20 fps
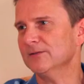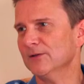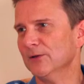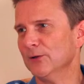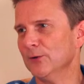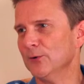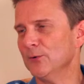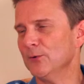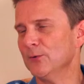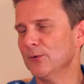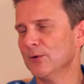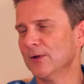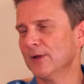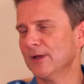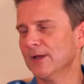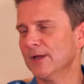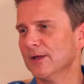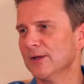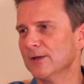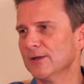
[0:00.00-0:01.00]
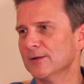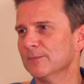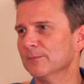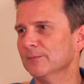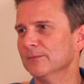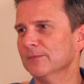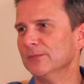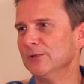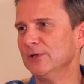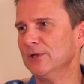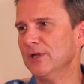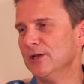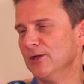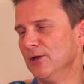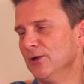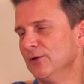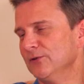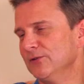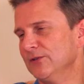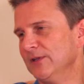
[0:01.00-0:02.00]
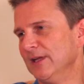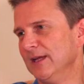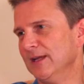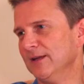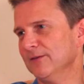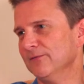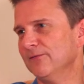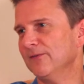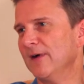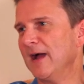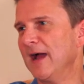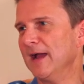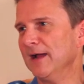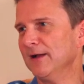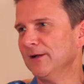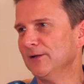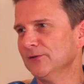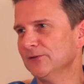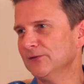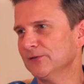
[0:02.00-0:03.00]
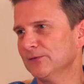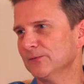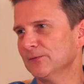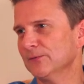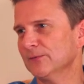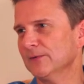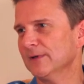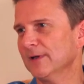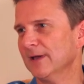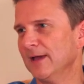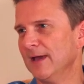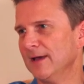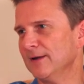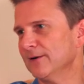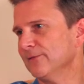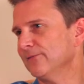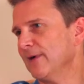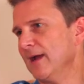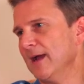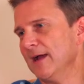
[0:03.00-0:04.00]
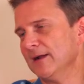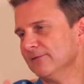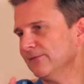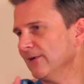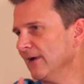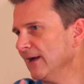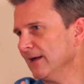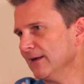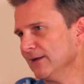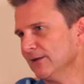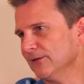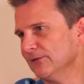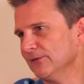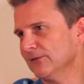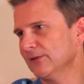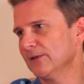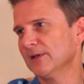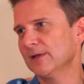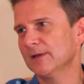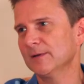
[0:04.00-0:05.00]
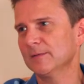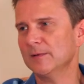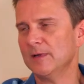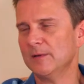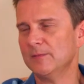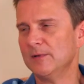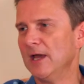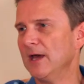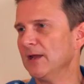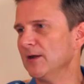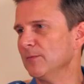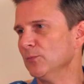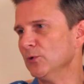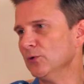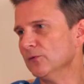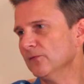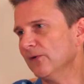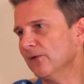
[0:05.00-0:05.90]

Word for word: so you need to understand files, how to find files, mm -hmm. maybe how to move